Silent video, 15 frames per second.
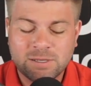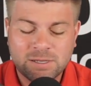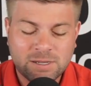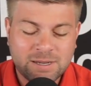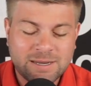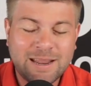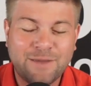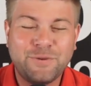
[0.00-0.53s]

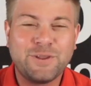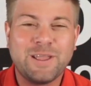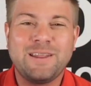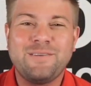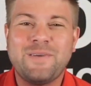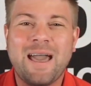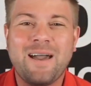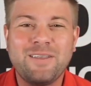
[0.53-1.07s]
Now, if you're getting
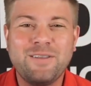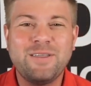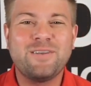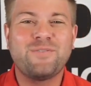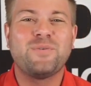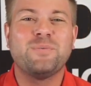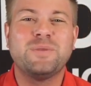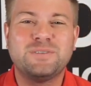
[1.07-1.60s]
value here
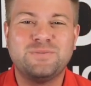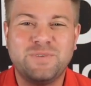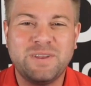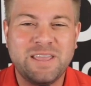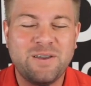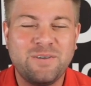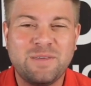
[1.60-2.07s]
from this video,